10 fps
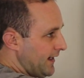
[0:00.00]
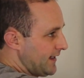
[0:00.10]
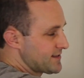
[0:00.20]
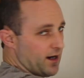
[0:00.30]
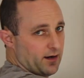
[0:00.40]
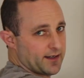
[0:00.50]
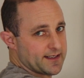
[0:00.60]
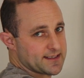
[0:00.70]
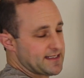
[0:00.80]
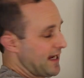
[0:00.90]
It's
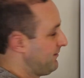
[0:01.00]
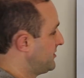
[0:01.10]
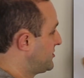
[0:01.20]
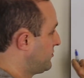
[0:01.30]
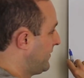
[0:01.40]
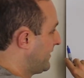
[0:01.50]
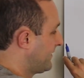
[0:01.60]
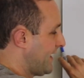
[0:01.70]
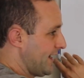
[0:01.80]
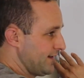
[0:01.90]
already established. We
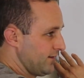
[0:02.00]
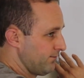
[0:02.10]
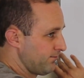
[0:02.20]
are not